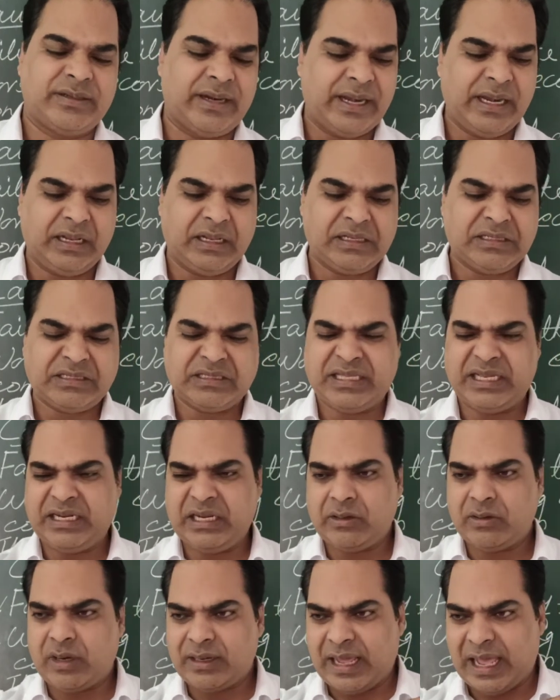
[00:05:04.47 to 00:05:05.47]
Radicals, they
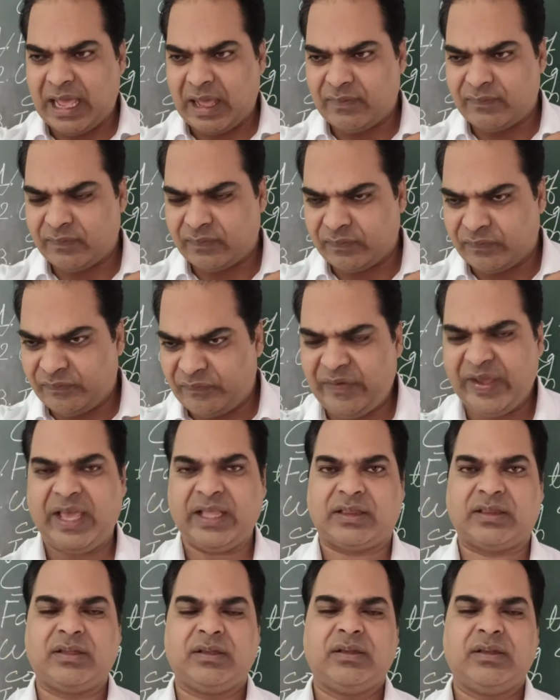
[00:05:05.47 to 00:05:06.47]
did not have
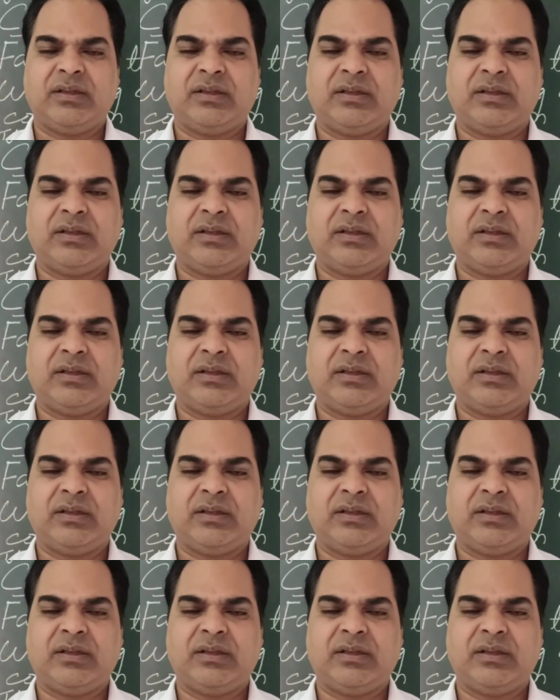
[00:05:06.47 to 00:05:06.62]
faith.